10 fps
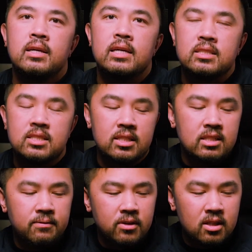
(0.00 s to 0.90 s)
It's
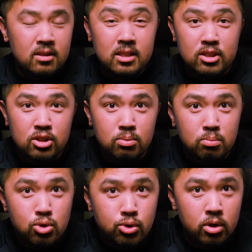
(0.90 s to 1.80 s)
significantly
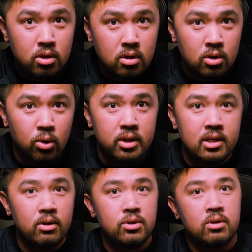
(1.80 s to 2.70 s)
smoother going
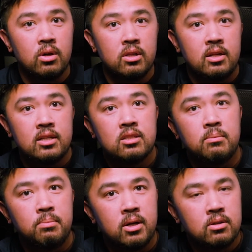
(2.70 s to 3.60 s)
down your gullet as
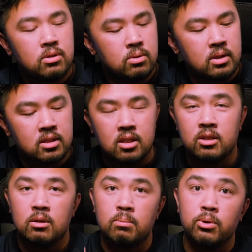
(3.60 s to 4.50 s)
compared to its
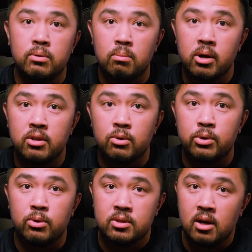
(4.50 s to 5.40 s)
little brewed brother
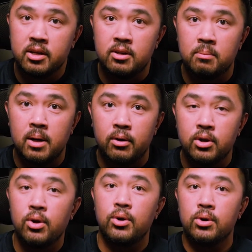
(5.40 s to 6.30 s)
we were talking
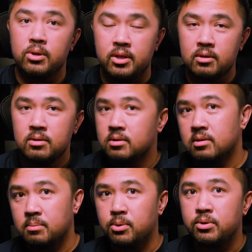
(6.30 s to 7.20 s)
about earlier,
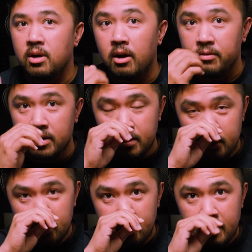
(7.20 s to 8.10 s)
the brewed coffee.
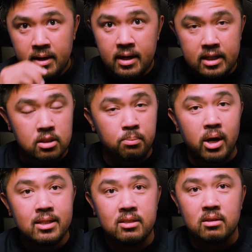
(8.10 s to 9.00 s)
And
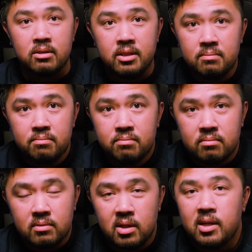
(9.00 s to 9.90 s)
surprisingly,
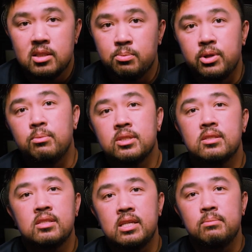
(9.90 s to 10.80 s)
it has pretty much
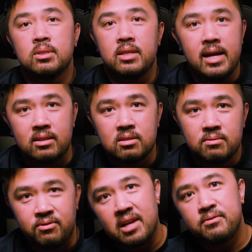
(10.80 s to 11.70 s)
the same stats.
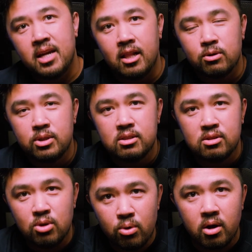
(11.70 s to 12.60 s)
5
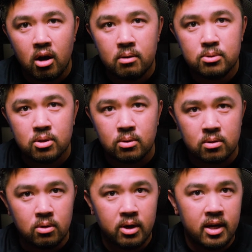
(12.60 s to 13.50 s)
calories, no carbs, so
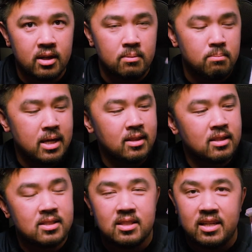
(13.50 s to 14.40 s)
go ahead and make
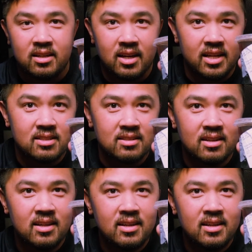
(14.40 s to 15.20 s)
this thing nice